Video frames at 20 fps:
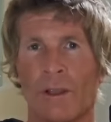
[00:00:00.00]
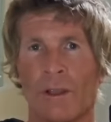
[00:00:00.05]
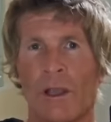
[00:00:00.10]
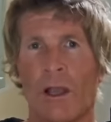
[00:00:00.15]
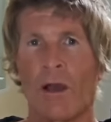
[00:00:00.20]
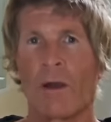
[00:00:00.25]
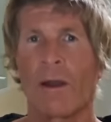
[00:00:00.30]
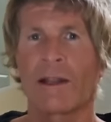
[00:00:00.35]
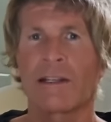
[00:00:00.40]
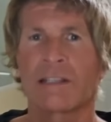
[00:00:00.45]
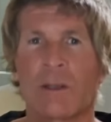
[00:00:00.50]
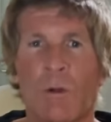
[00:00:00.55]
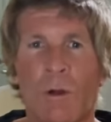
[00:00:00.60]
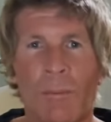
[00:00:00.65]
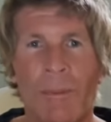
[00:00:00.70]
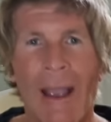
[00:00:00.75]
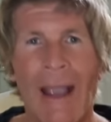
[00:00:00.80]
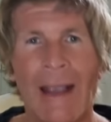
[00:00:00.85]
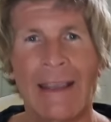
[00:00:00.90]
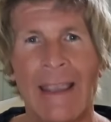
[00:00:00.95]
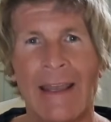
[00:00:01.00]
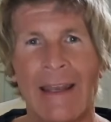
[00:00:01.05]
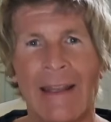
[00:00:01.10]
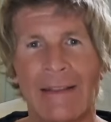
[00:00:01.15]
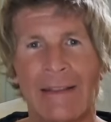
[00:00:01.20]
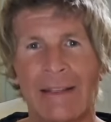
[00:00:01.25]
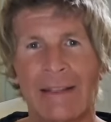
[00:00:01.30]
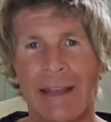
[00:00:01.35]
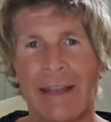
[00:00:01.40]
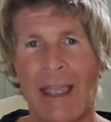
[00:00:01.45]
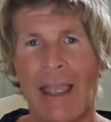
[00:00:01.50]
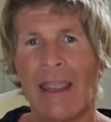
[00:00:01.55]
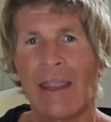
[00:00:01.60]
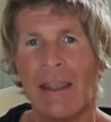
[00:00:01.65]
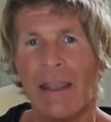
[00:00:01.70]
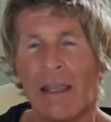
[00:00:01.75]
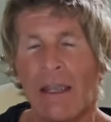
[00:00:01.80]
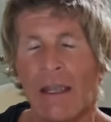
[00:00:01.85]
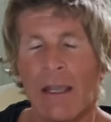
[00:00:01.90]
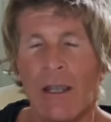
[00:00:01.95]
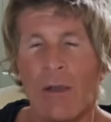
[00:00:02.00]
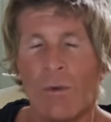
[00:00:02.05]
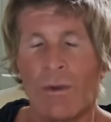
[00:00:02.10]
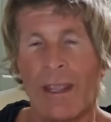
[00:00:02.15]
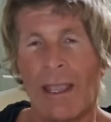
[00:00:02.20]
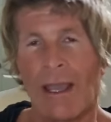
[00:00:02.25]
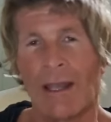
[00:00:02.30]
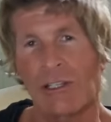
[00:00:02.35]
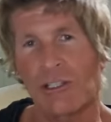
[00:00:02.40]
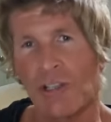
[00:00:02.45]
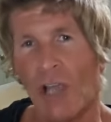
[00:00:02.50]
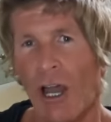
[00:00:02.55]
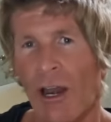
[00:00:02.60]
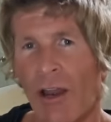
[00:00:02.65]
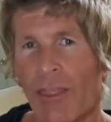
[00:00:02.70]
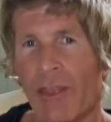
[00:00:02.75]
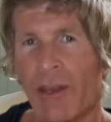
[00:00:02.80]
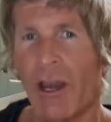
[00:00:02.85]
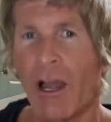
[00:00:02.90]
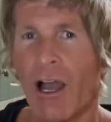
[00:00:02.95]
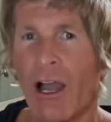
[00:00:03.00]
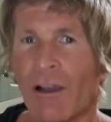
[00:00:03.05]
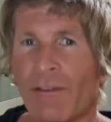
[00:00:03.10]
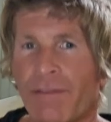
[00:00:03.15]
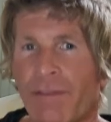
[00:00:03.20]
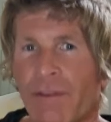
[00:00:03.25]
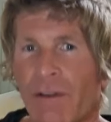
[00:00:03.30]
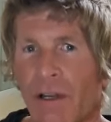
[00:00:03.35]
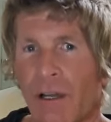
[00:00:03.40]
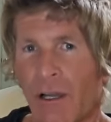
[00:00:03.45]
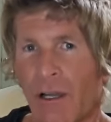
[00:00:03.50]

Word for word: All right, so we're back at it today. We had Jonathan Hough